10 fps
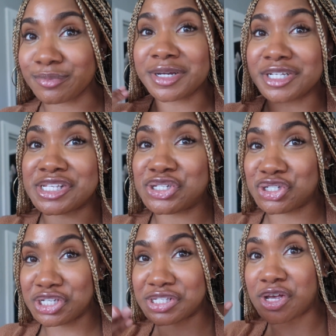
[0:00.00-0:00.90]
because
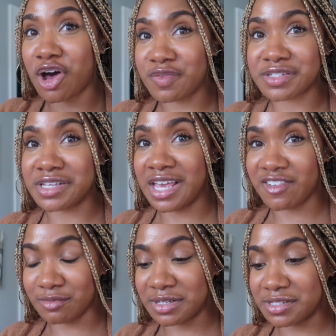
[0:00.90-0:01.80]
she's obviously
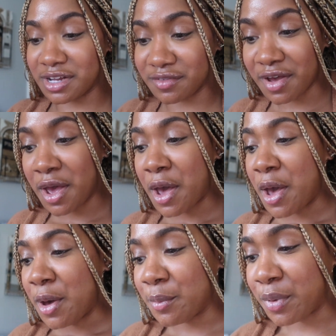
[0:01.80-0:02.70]
given me stuff.
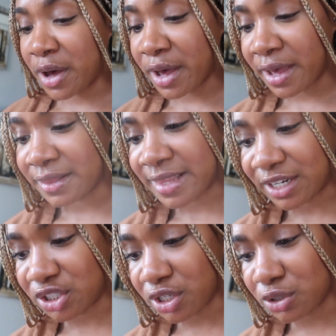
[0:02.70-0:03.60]
But
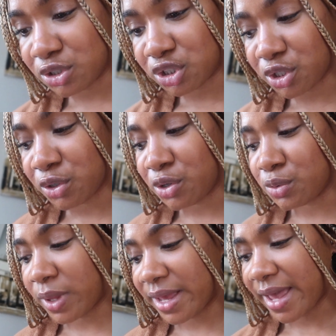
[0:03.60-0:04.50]
that just goes to show you like